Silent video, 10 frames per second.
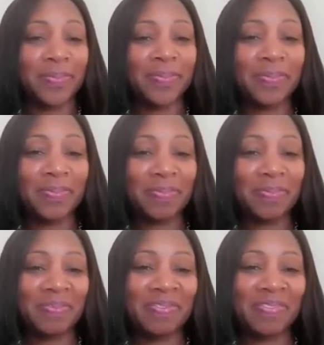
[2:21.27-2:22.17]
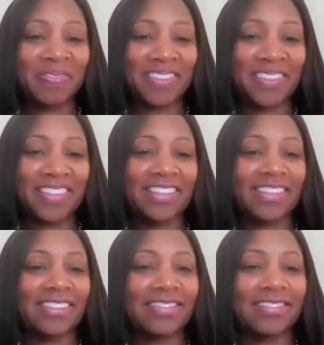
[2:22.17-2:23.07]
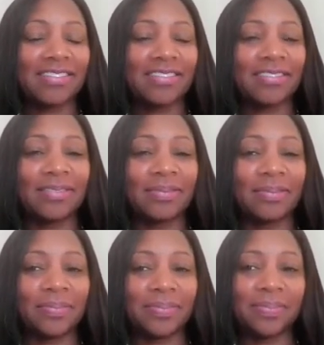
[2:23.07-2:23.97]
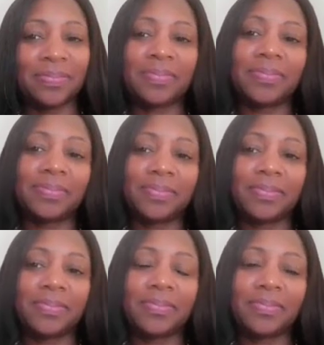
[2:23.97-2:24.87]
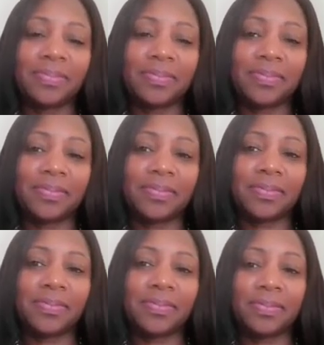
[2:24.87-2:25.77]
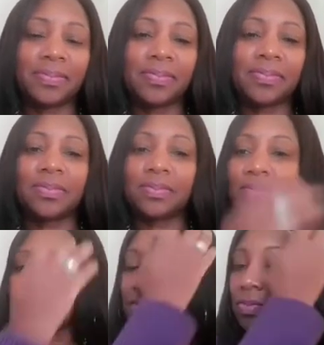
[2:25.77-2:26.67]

(not speaking)